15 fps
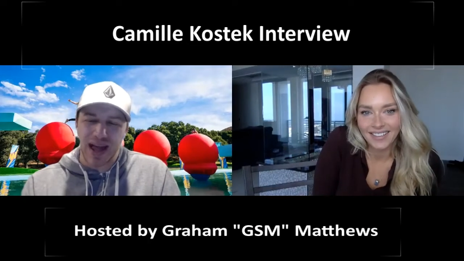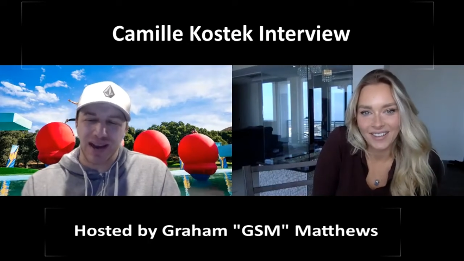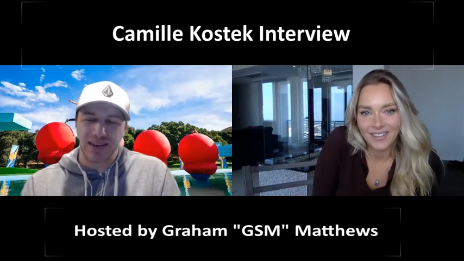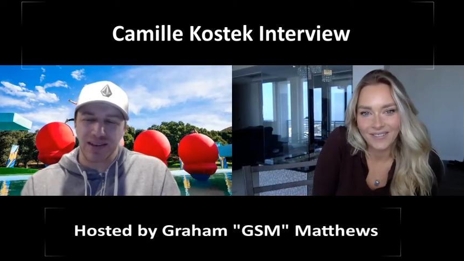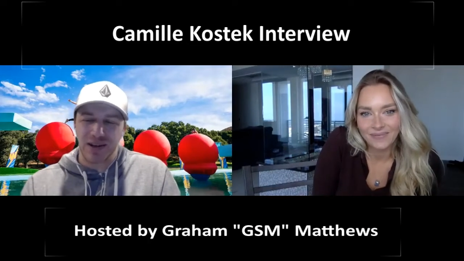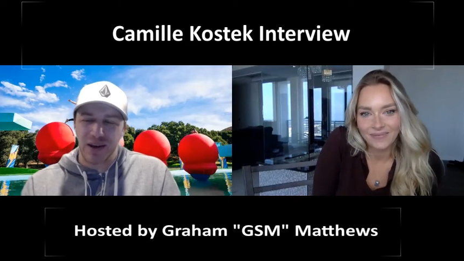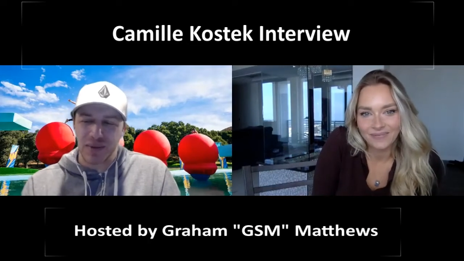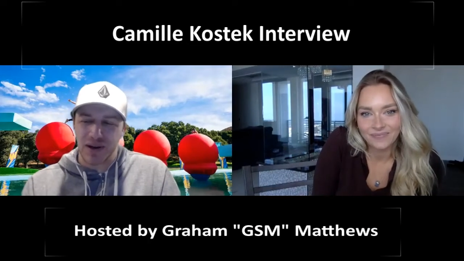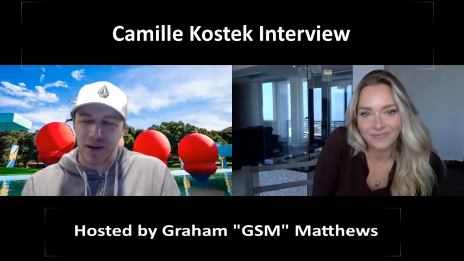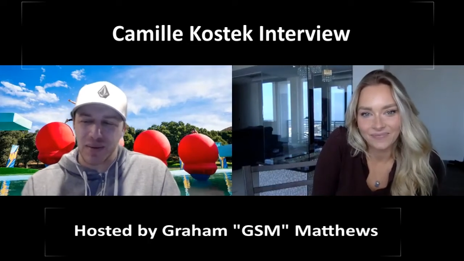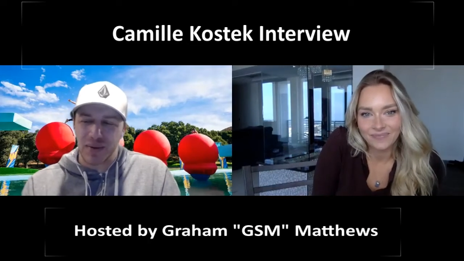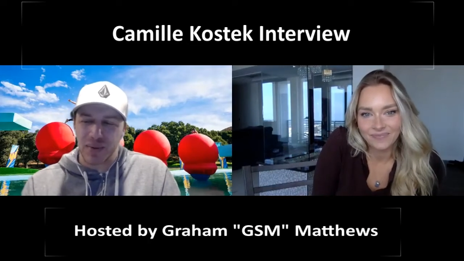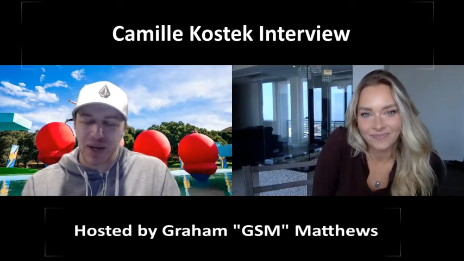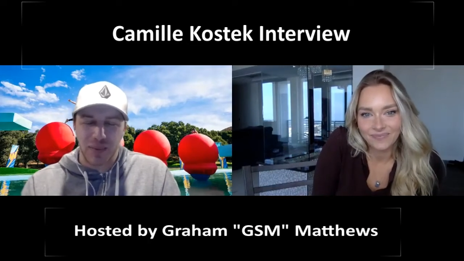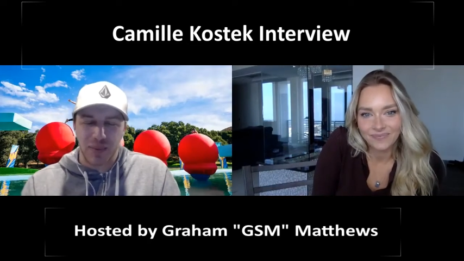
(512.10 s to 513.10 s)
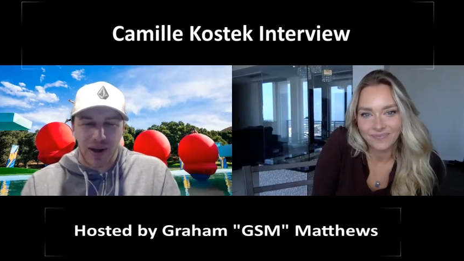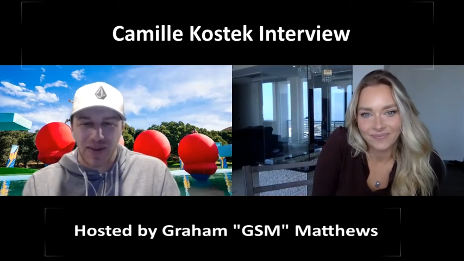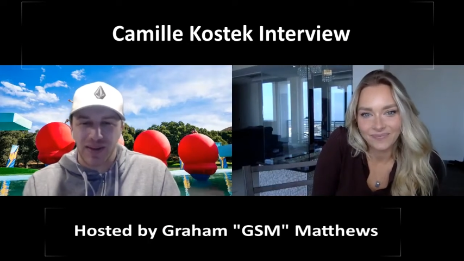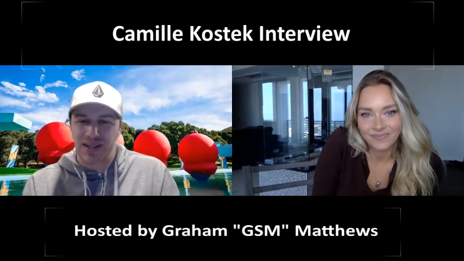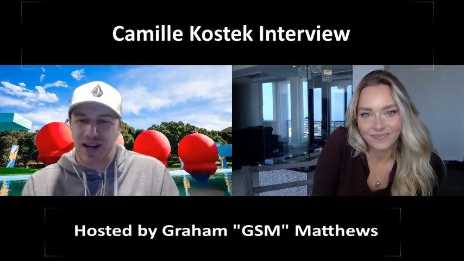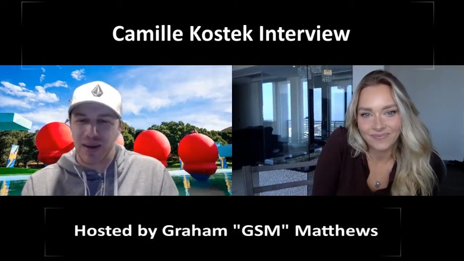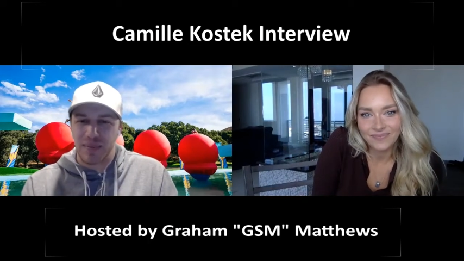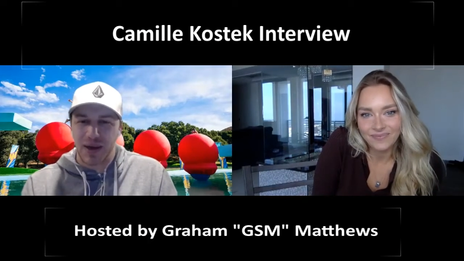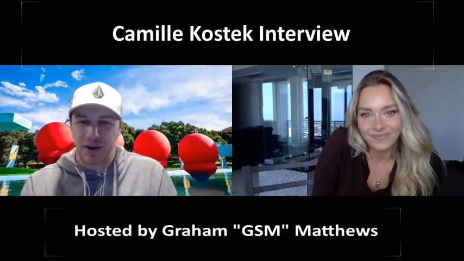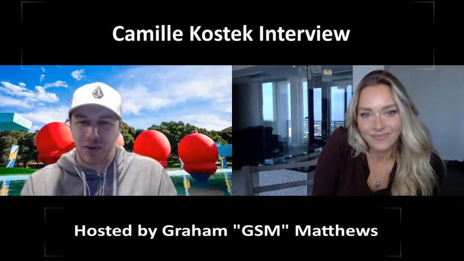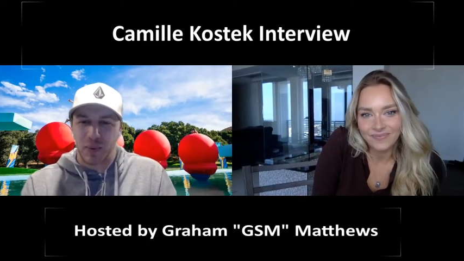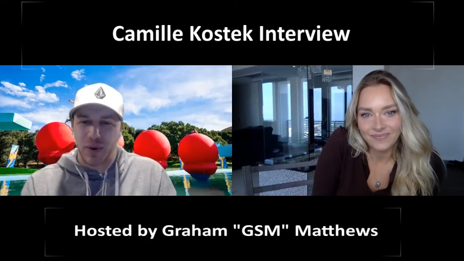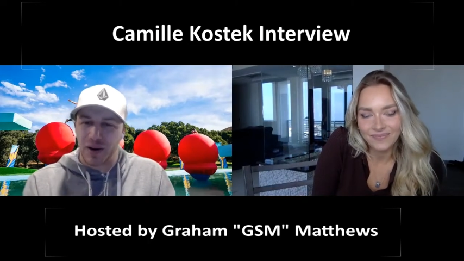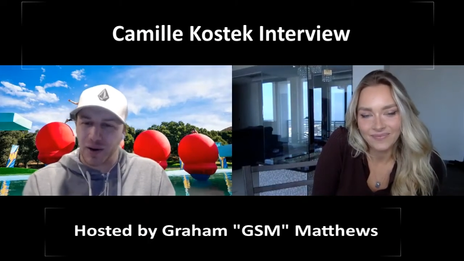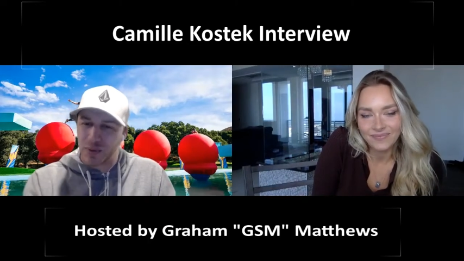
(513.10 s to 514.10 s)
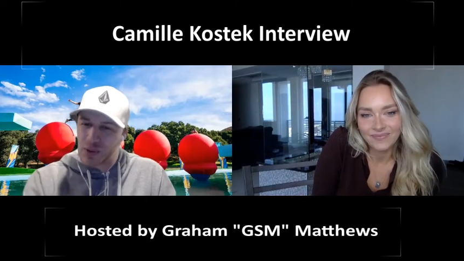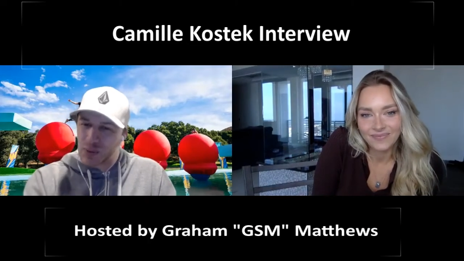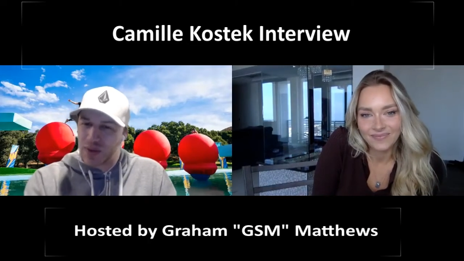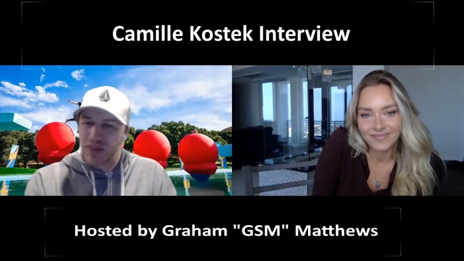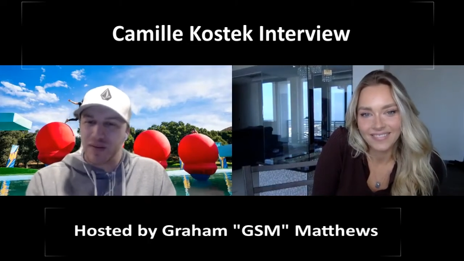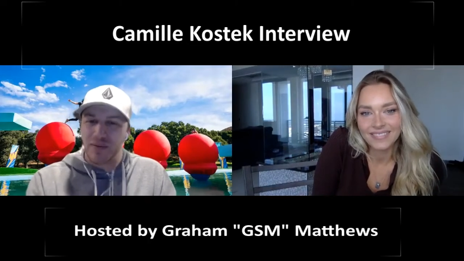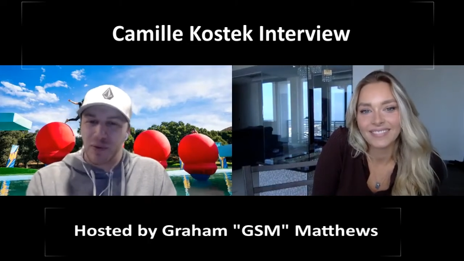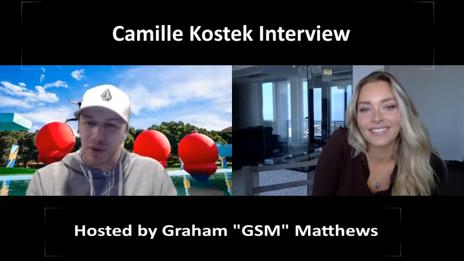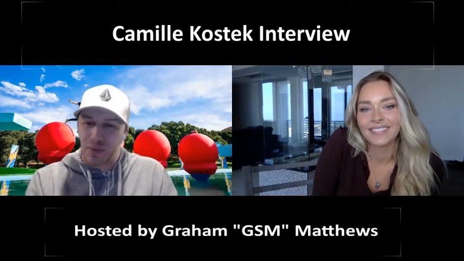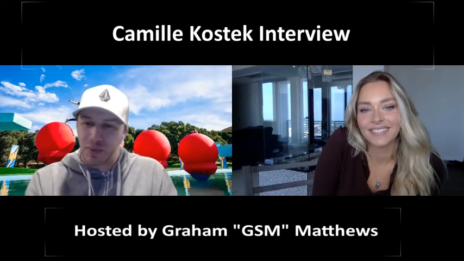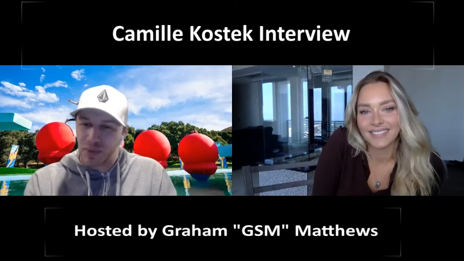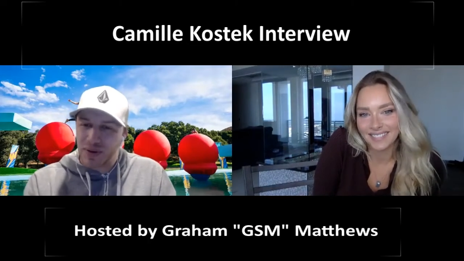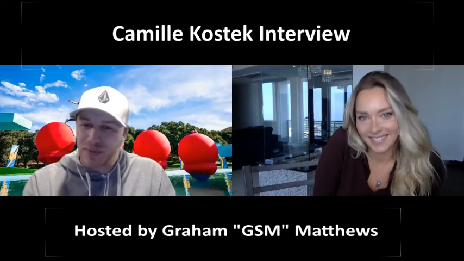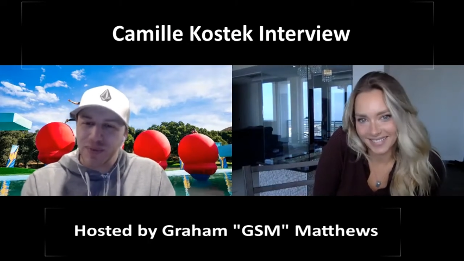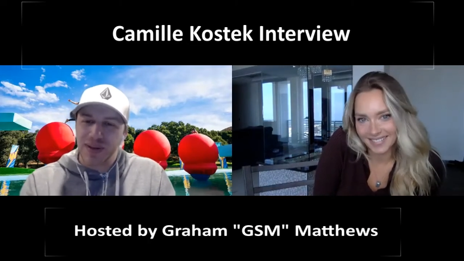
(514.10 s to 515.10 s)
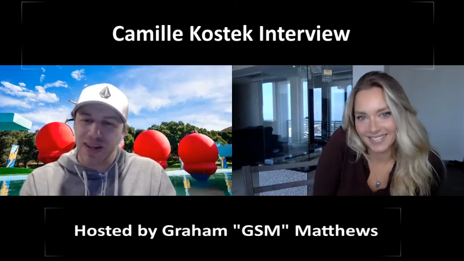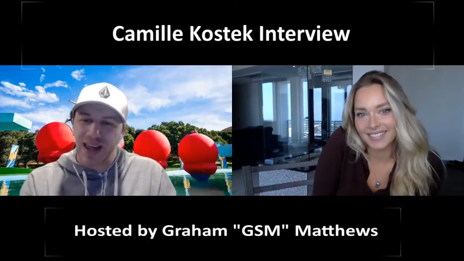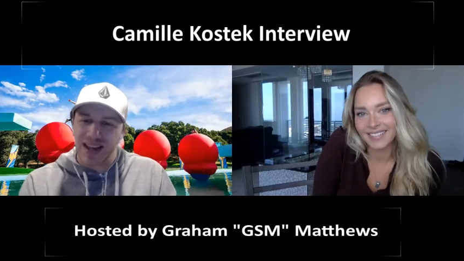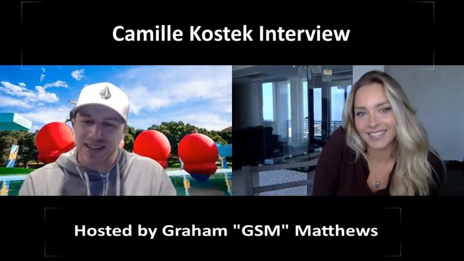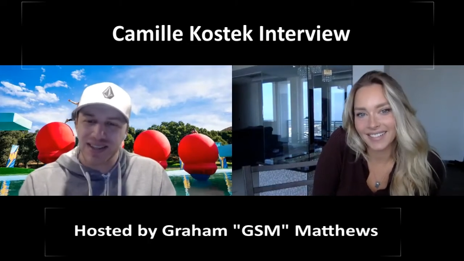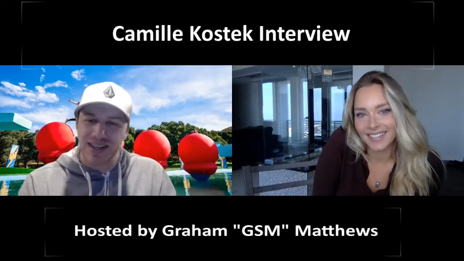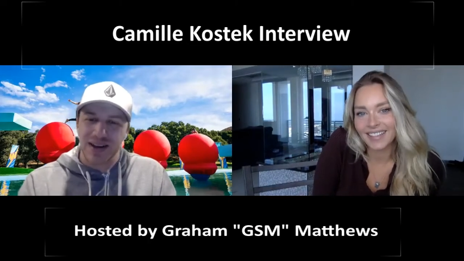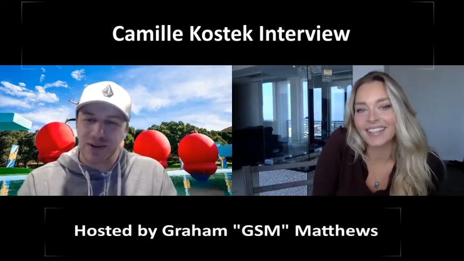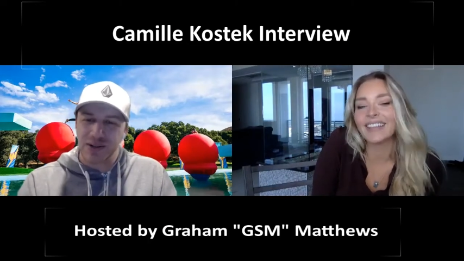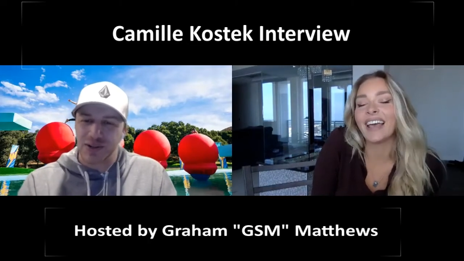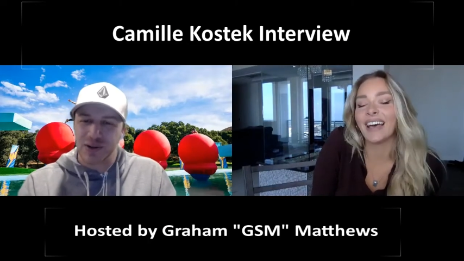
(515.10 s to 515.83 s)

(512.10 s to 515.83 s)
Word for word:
Speaker 1: back to WWE around the time that Gronk was with them very briefly last year.